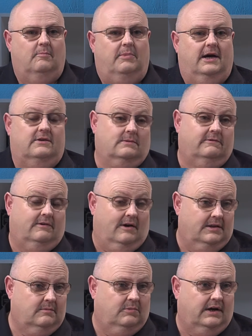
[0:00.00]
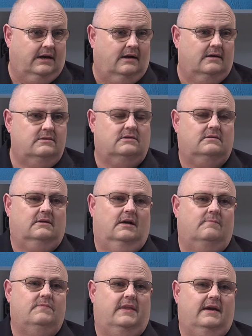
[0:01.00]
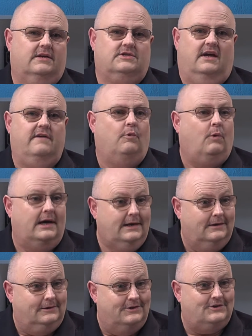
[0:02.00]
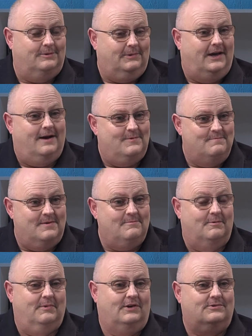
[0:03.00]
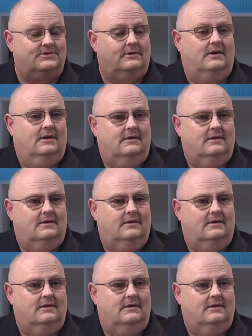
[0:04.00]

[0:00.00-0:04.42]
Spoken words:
But some of our other brigades actually have a waiting list to become a member because